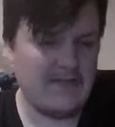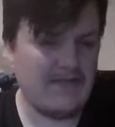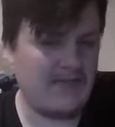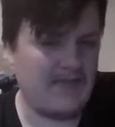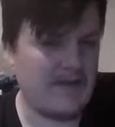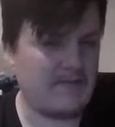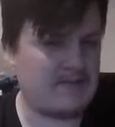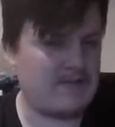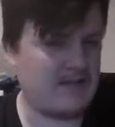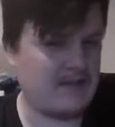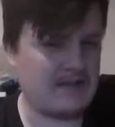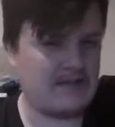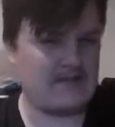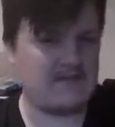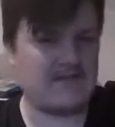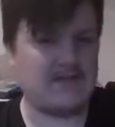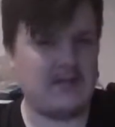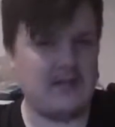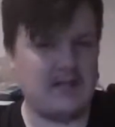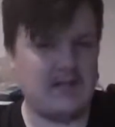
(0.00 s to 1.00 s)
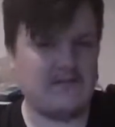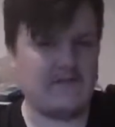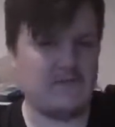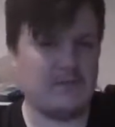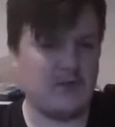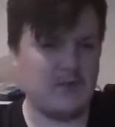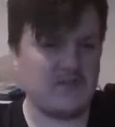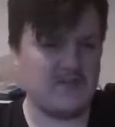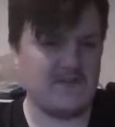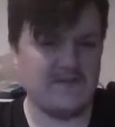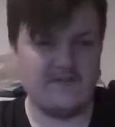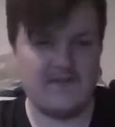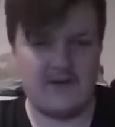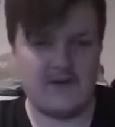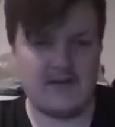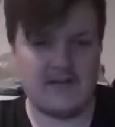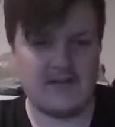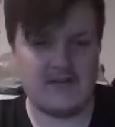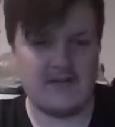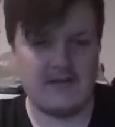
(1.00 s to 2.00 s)
their particular style of more
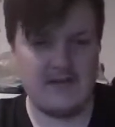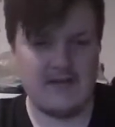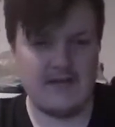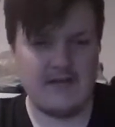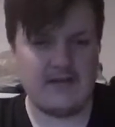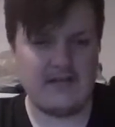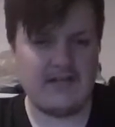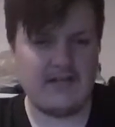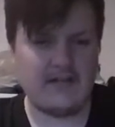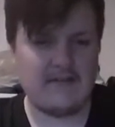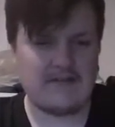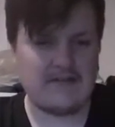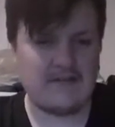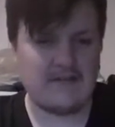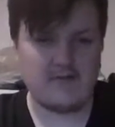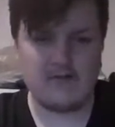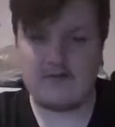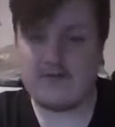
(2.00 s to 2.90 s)
symphonic leaning deathcore.